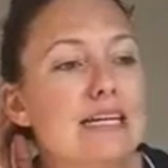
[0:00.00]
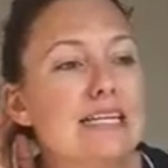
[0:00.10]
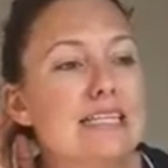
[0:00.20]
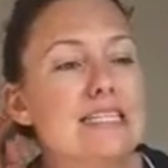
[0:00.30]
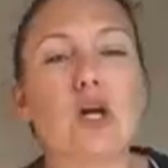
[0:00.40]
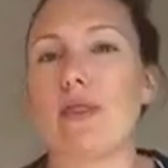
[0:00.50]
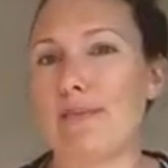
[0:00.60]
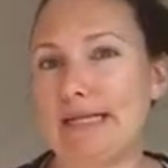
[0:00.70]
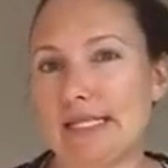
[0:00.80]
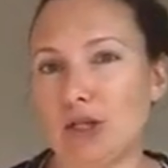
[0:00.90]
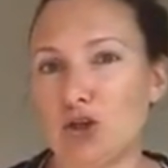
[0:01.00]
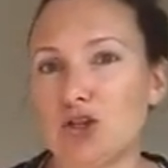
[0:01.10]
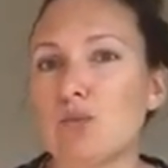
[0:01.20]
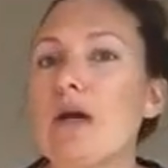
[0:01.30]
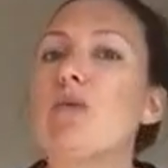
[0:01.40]
it's not the best
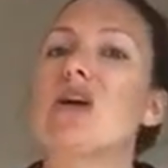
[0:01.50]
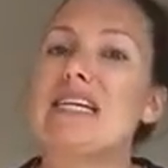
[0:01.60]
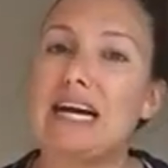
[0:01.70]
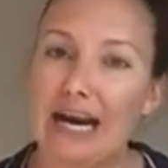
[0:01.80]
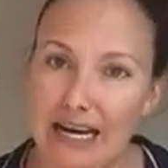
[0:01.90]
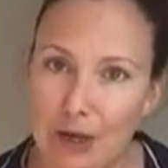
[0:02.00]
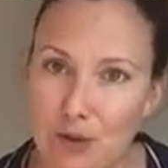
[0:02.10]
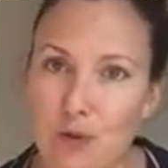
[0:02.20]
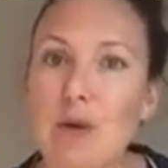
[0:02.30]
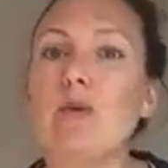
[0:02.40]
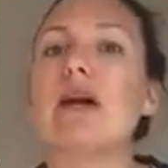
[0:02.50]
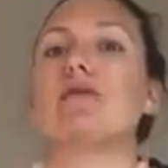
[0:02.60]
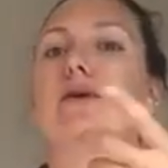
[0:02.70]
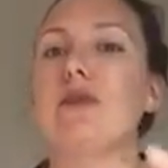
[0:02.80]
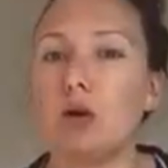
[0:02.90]
solution. We want gut health, we want
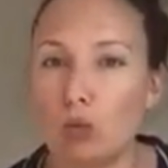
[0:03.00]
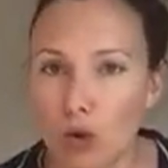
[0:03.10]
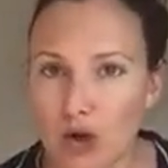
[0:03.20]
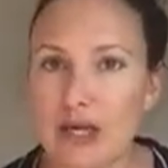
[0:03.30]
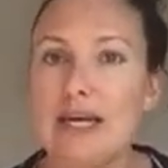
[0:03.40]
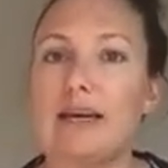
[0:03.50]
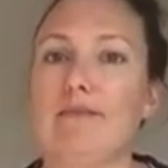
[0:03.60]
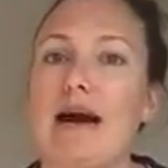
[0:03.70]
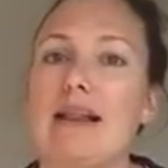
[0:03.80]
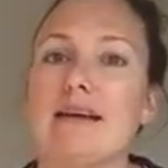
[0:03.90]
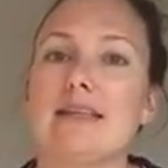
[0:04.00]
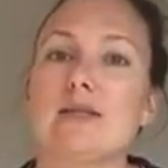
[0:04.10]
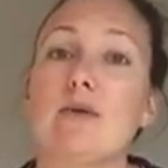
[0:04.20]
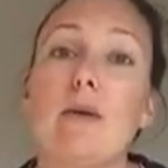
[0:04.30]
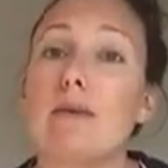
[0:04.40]
everything working in balance,
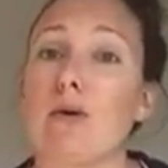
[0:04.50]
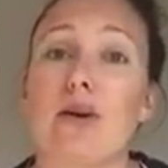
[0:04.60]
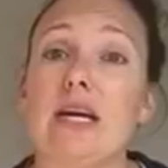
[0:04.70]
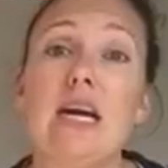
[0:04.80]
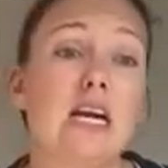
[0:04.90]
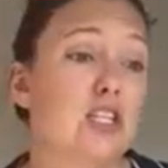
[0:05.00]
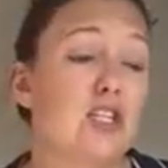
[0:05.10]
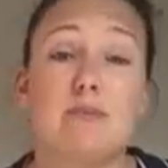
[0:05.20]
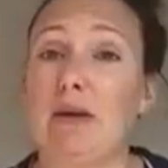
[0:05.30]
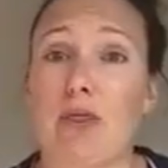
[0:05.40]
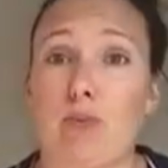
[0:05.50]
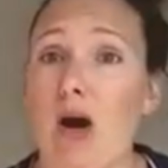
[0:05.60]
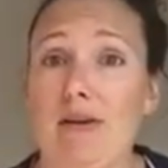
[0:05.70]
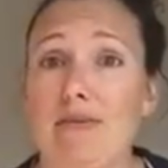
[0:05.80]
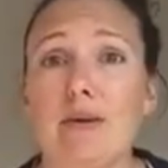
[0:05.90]
we want the body to just be
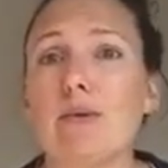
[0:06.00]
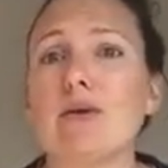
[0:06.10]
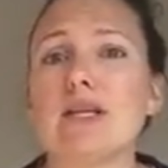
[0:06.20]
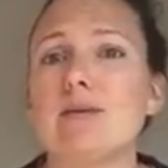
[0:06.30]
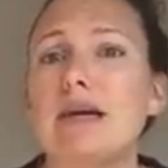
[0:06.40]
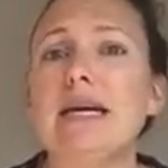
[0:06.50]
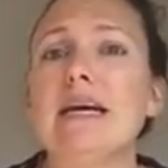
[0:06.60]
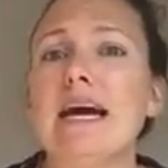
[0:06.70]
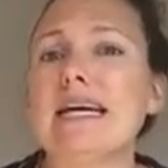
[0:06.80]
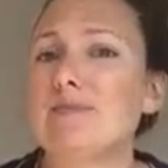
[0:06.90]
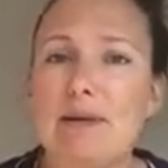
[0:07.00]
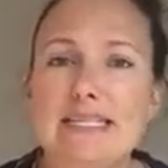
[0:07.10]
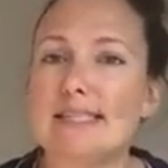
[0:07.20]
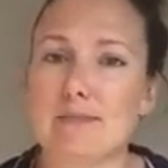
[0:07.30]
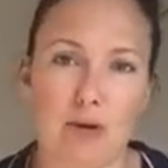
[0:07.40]
thriving, we want it to be as
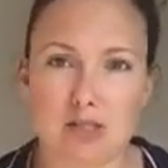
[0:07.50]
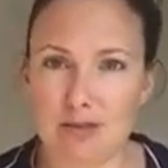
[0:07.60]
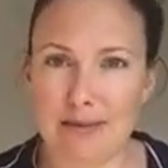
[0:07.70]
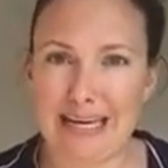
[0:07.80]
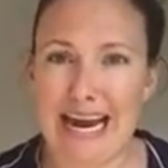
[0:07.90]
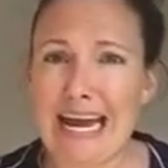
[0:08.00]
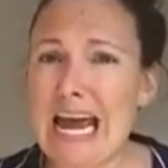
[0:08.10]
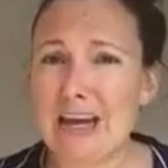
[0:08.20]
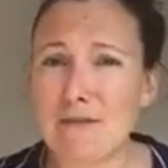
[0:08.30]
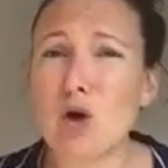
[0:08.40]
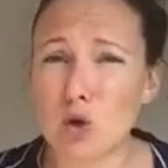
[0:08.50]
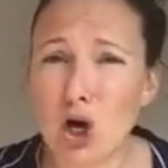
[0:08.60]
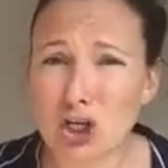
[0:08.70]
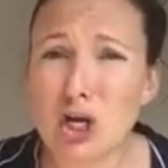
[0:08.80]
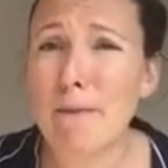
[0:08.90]
best as it possibly can. If you're
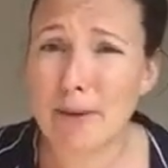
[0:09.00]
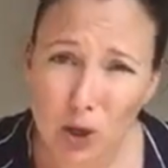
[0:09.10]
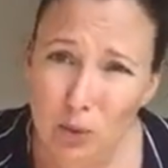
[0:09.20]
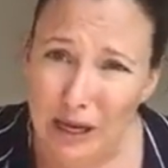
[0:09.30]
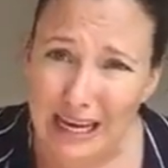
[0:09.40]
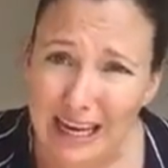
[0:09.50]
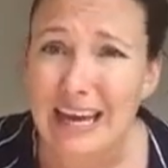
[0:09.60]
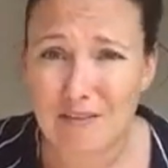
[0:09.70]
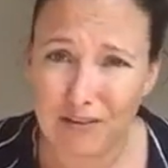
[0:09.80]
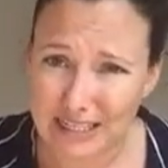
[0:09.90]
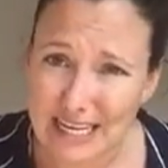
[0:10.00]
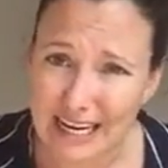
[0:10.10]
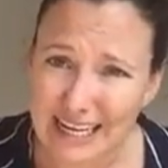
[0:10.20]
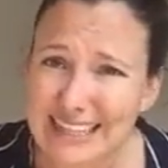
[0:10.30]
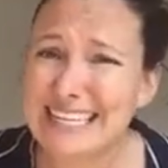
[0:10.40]
not pooing every
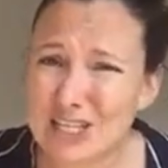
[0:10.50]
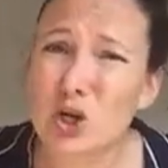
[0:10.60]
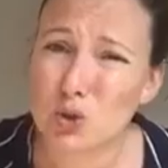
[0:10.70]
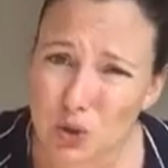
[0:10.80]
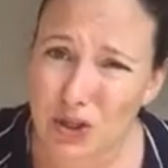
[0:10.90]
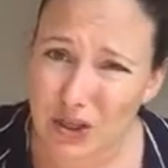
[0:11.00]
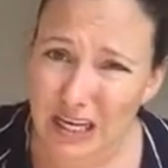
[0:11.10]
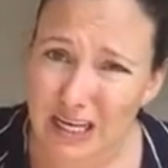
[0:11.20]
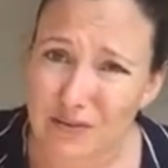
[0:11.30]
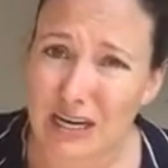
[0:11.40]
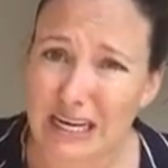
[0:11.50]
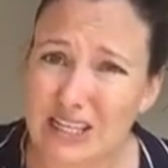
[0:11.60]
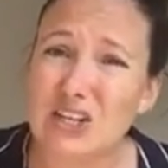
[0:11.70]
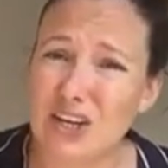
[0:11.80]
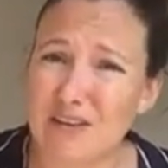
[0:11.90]
day, that's not a good thing, right?
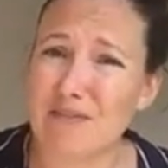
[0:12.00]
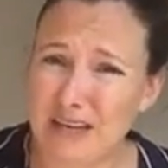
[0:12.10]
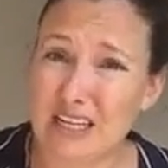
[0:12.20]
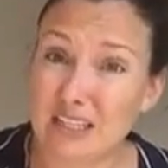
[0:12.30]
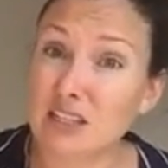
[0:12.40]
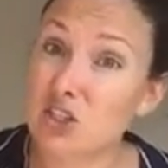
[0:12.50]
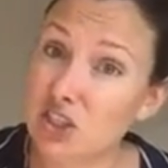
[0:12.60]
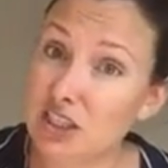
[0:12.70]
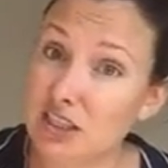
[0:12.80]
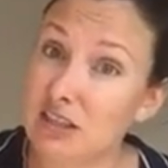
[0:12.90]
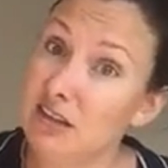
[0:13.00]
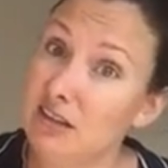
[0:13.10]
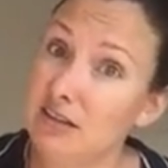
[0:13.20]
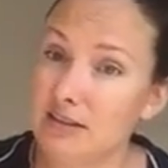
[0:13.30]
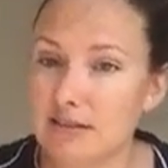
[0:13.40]
You're gonna feel shitty.
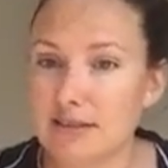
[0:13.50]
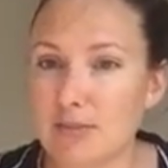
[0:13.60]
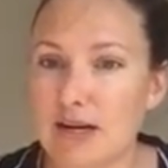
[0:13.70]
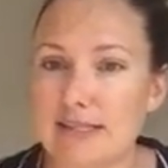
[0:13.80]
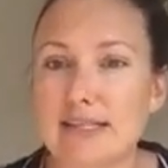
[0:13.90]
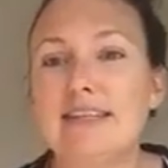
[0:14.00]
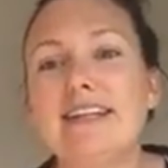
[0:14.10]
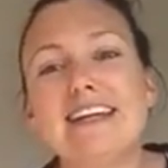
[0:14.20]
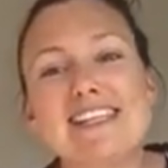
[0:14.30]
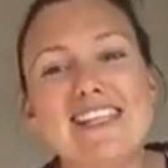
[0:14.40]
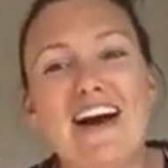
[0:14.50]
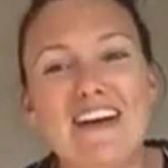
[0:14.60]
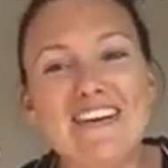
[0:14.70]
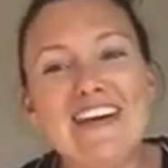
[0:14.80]
Surprise. So